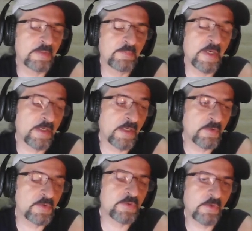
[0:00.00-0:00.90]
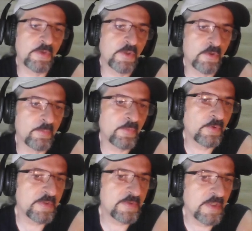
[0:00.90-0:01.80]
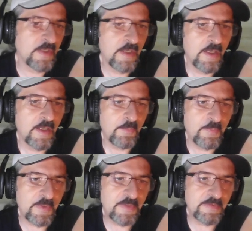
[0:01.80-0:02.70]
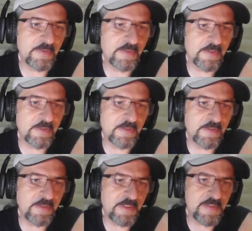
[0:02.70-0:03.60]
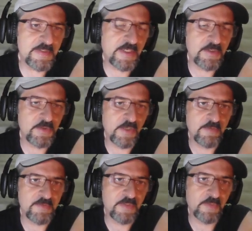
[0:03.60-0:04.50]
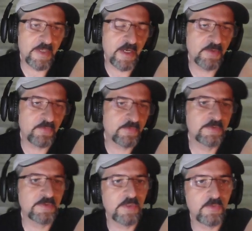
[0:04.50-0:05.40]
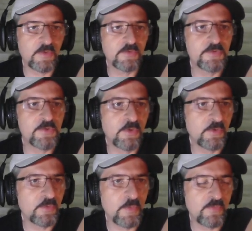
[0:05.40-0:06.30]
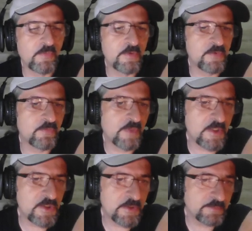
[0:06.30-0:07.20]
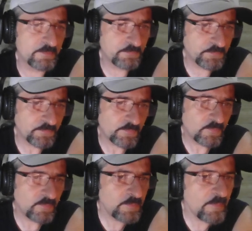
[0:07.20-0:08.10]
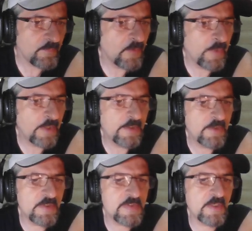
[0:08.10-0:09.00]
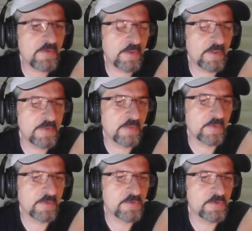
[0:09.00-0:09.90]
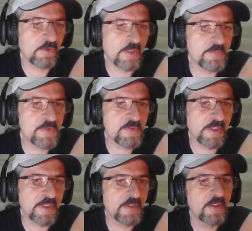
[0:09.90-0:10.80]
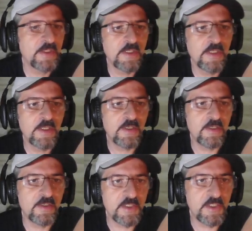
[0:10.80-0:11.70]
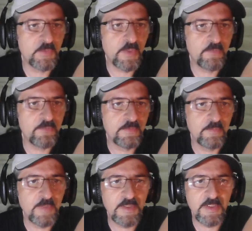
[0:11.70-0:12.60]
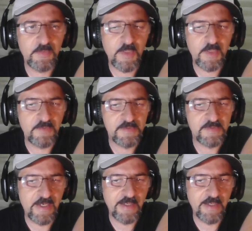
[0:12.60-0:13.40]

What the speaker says: outscoring your opponent. But it is nice to have some kind of control with Force of Nature. Well, in this deck there are some control options like Heat Wave, but Heat Wave is kind